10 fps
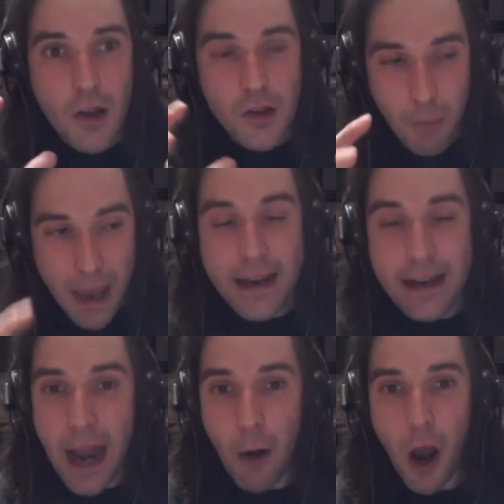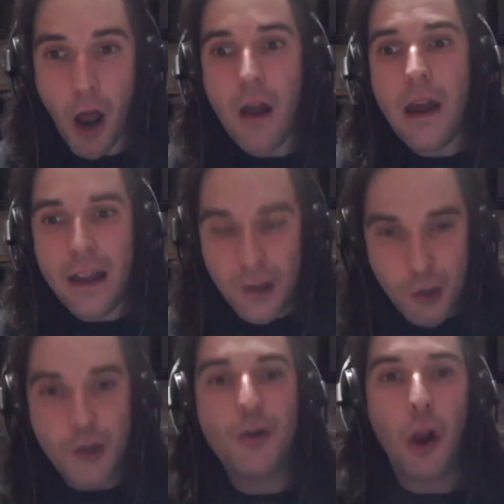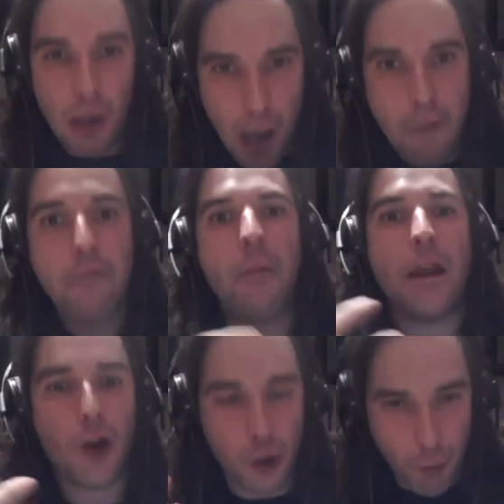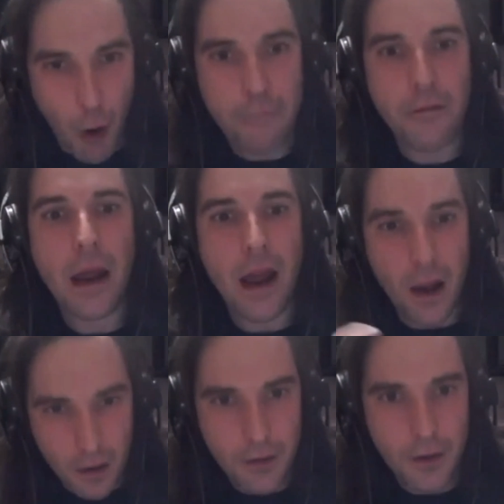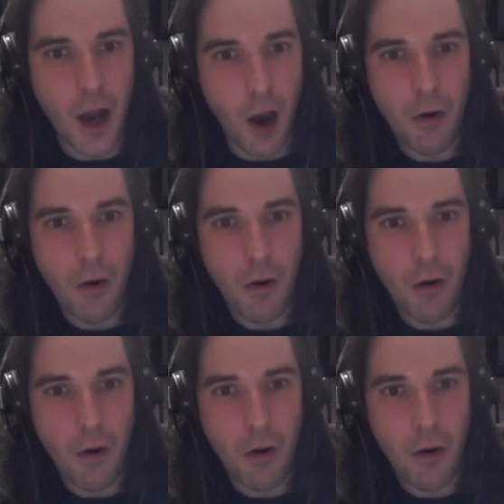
make an error. It's just, you've got to learn from it. You've got to grow from it. And, you know,